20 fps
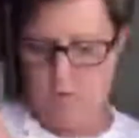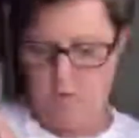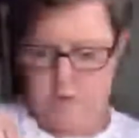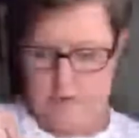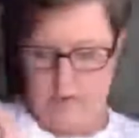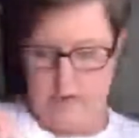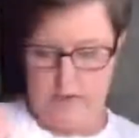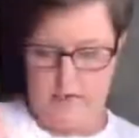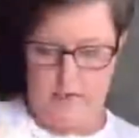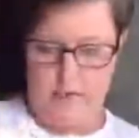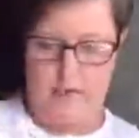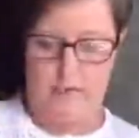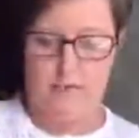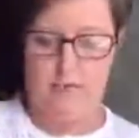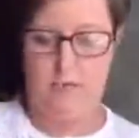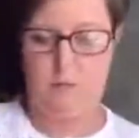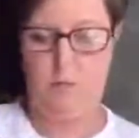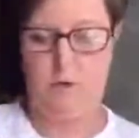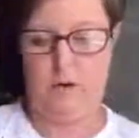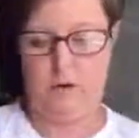wrong side,
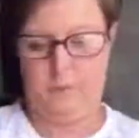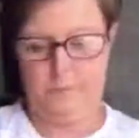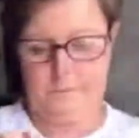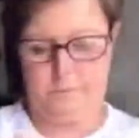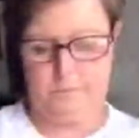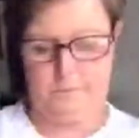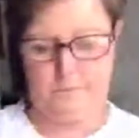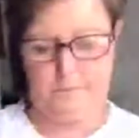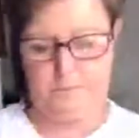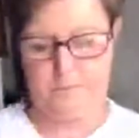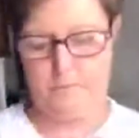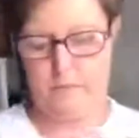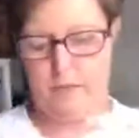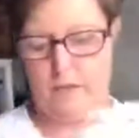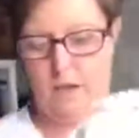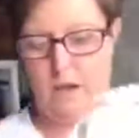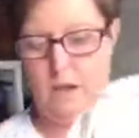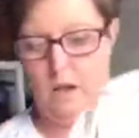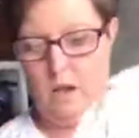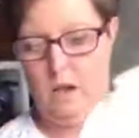this way.
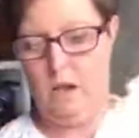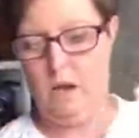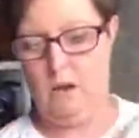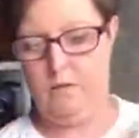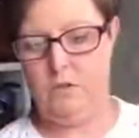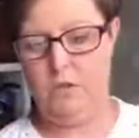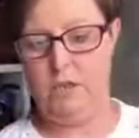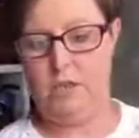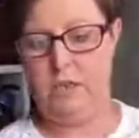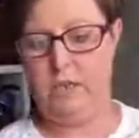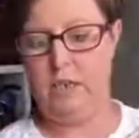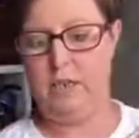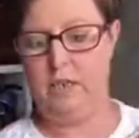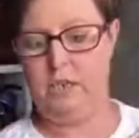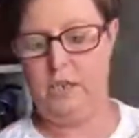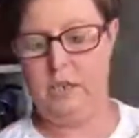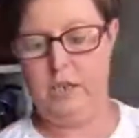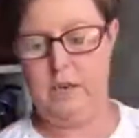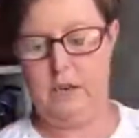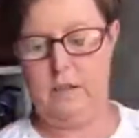I've just
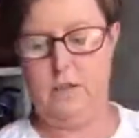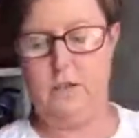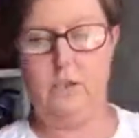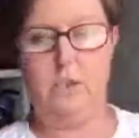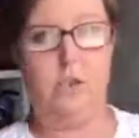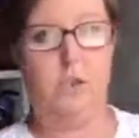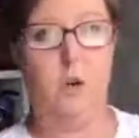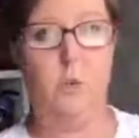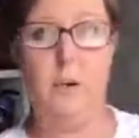stitched together just a